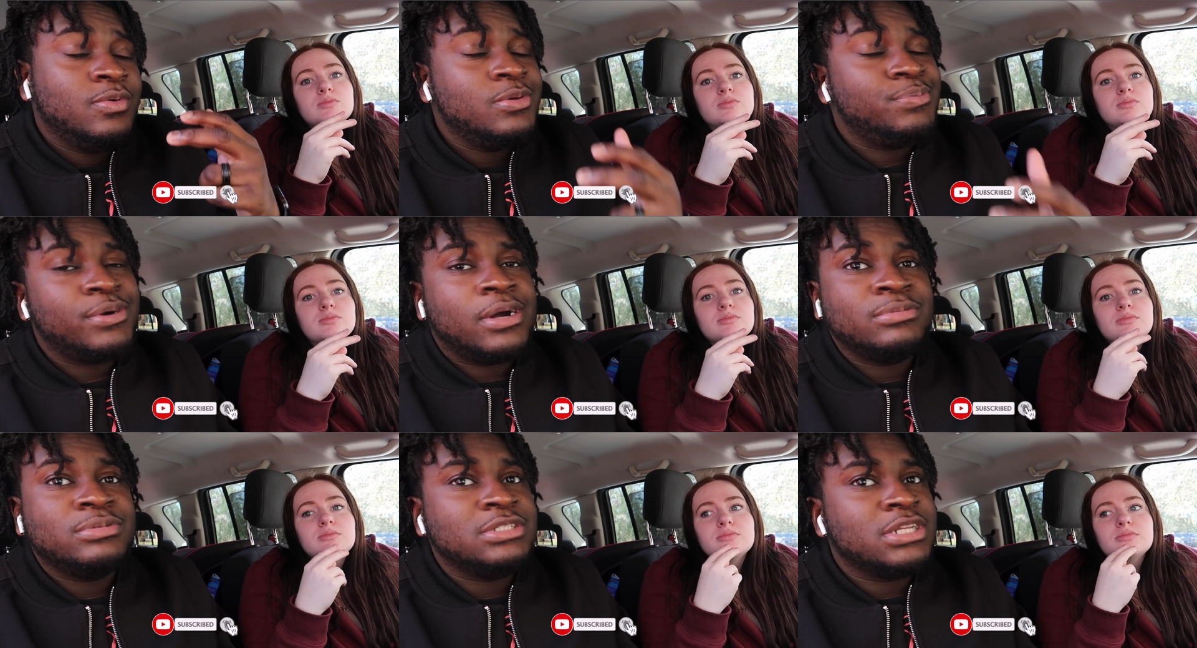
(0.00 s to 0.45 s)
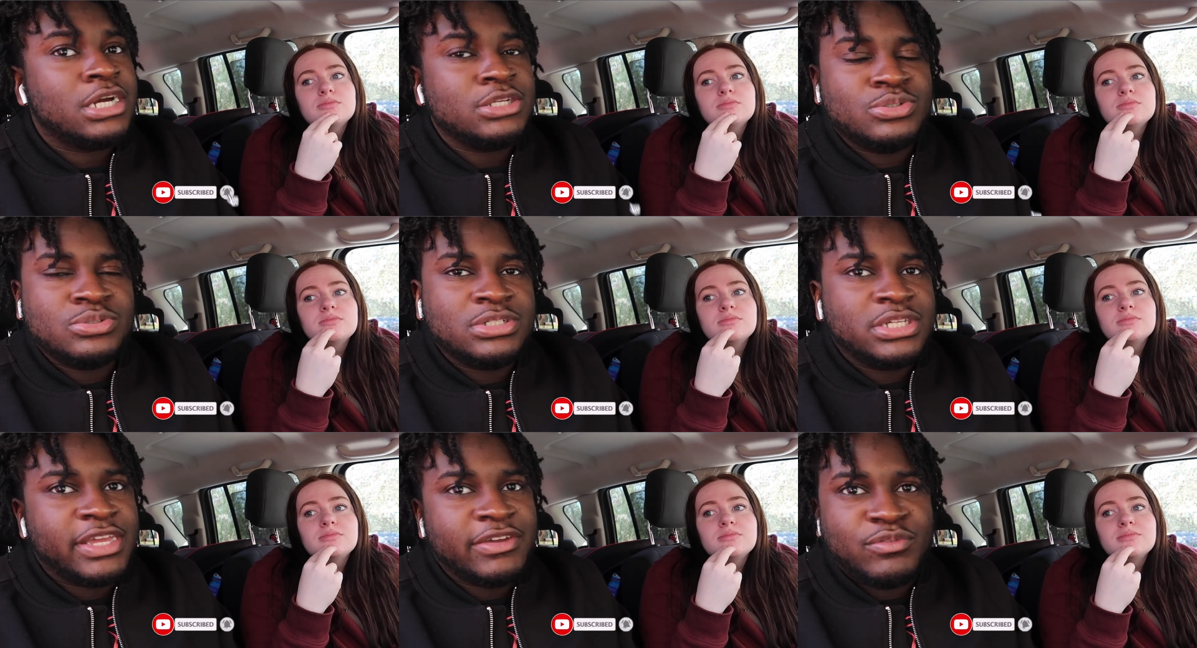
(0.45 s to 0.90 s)
Speaker 1: we're probably not
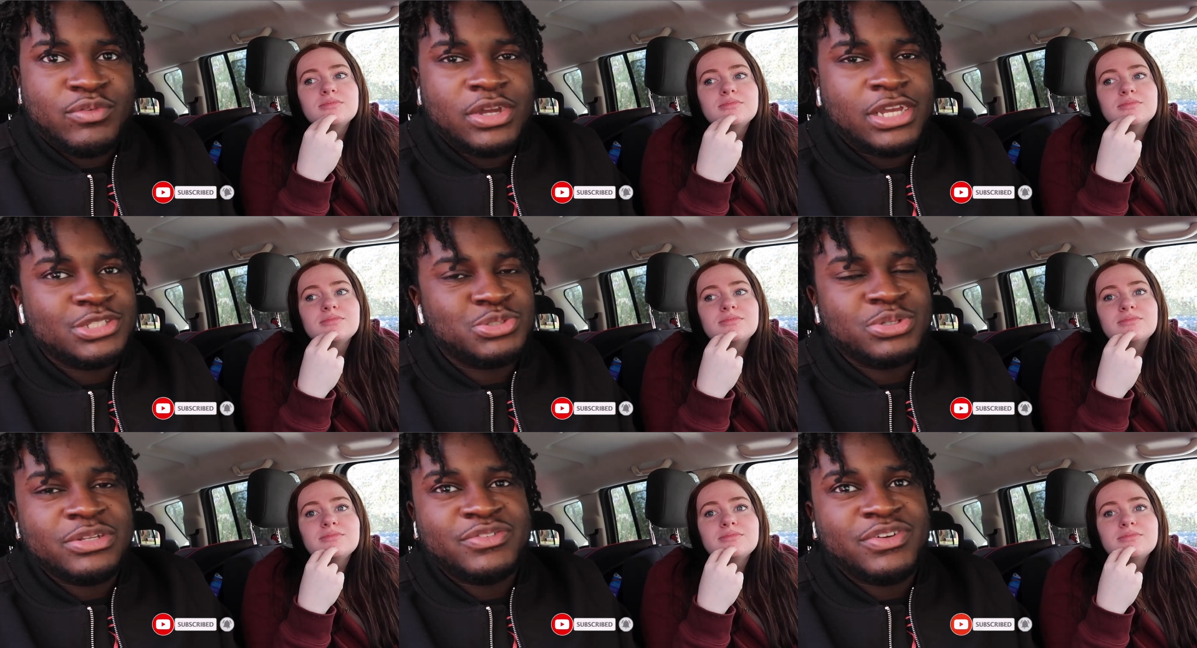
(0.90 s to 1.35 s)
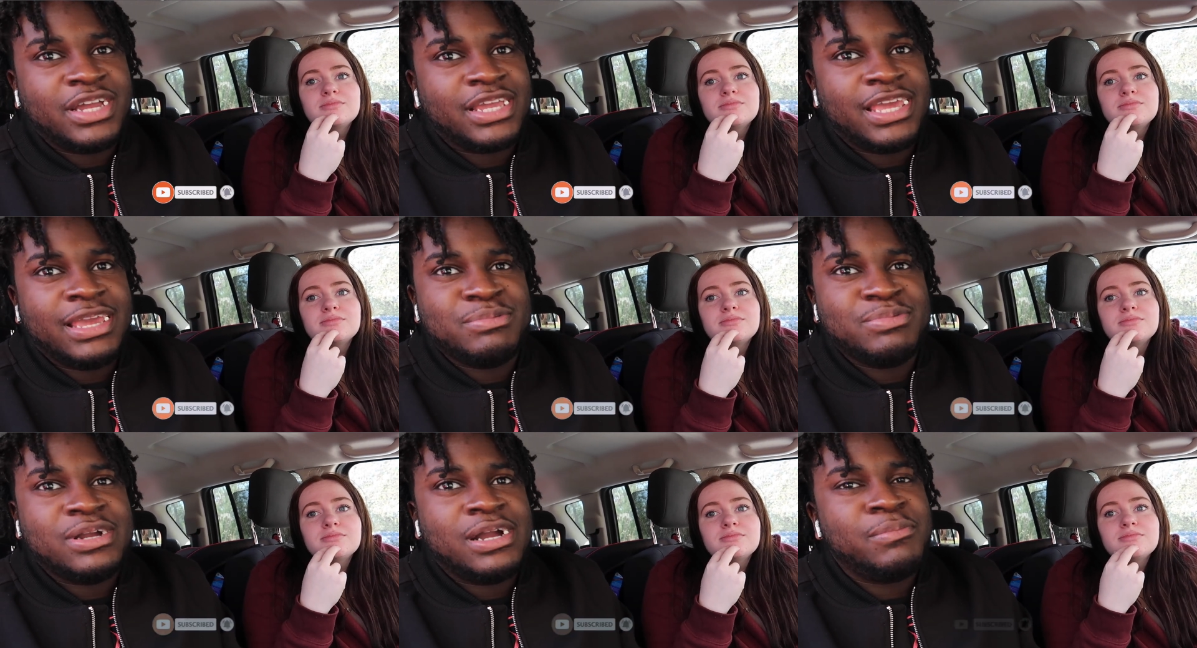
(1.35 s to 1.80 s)
doing a giveaway at
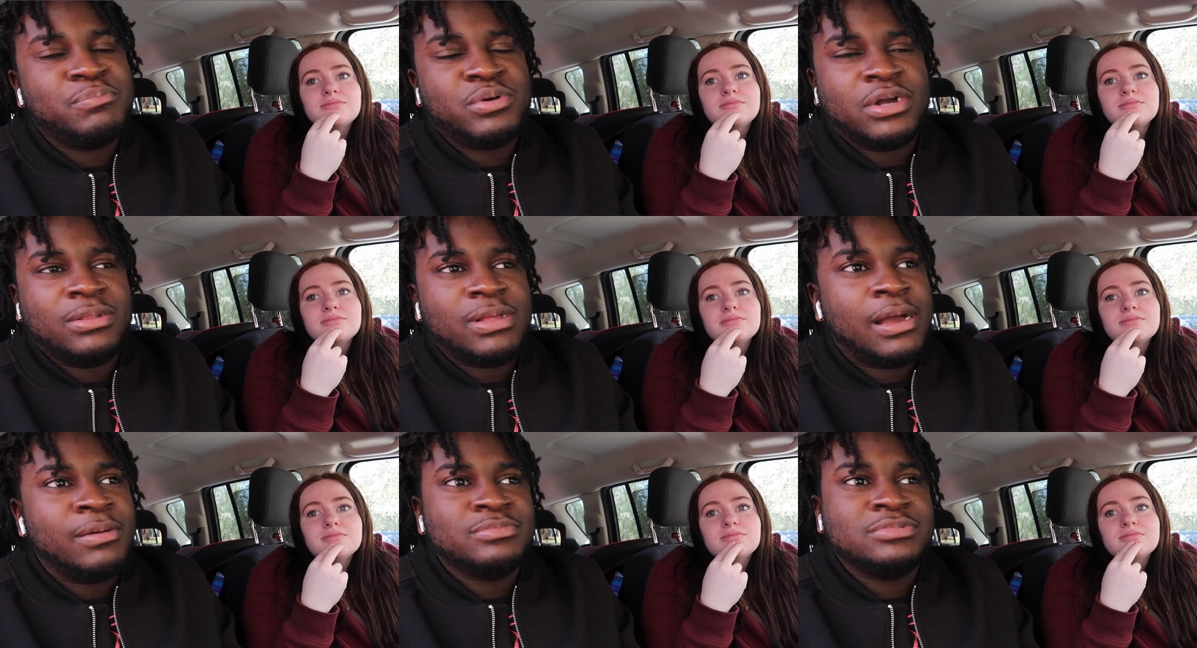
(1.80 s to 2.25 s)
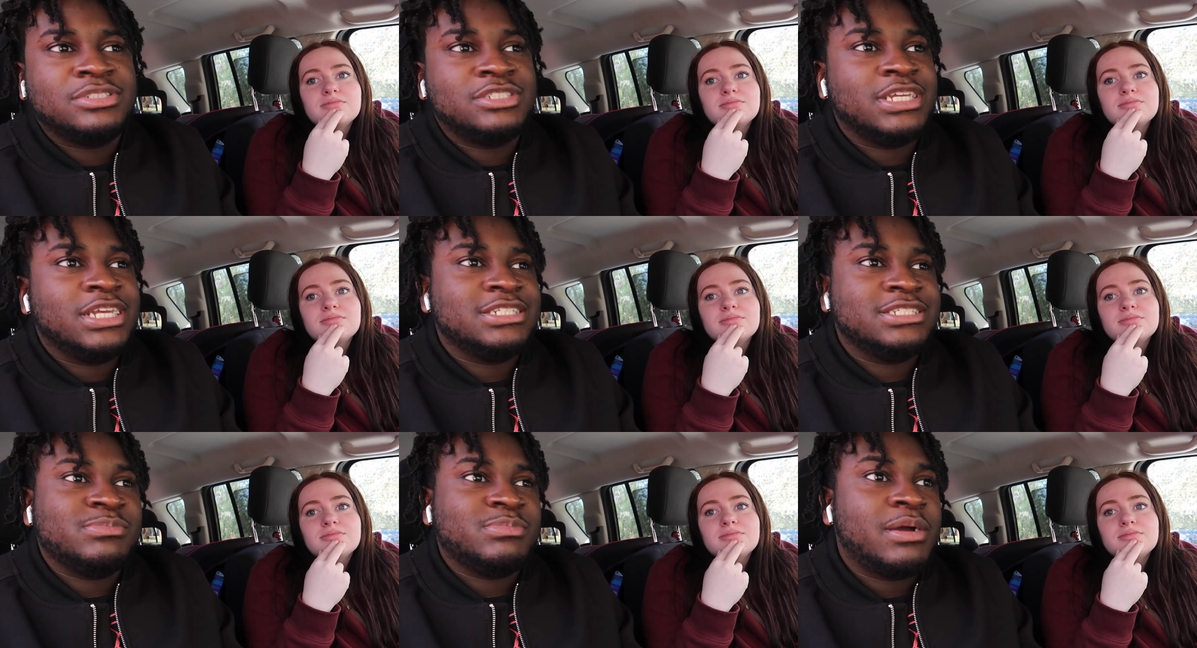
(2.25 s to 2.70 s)
25k, bro. I'm probably I'm
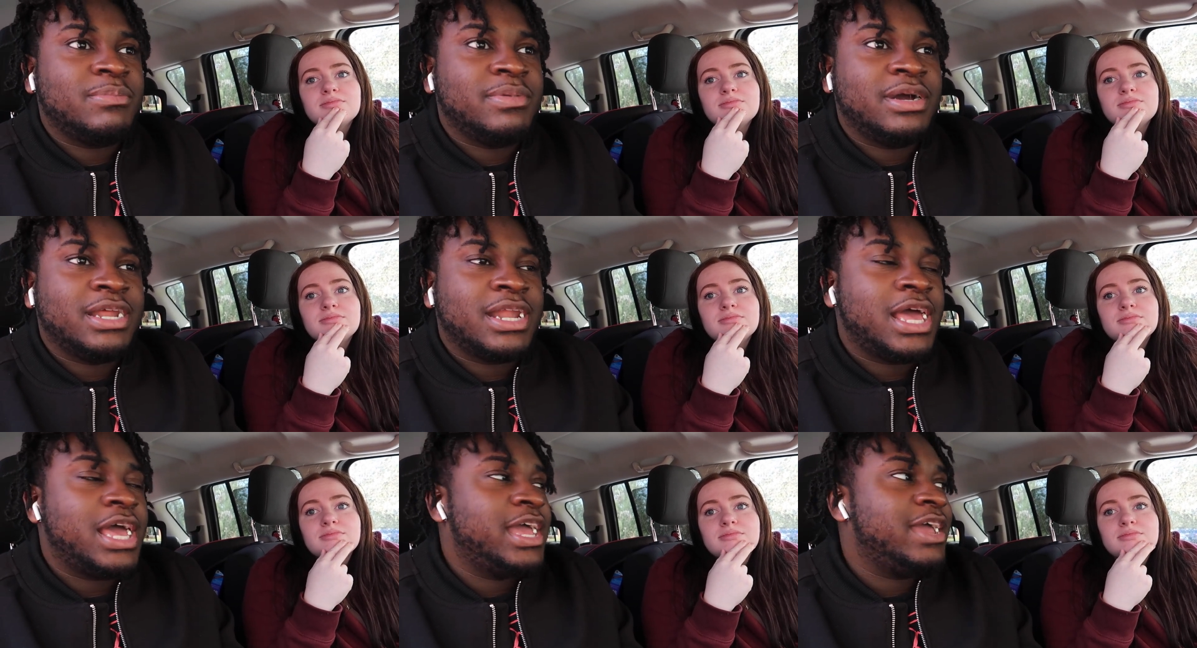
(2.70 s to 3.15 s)
changing my mind.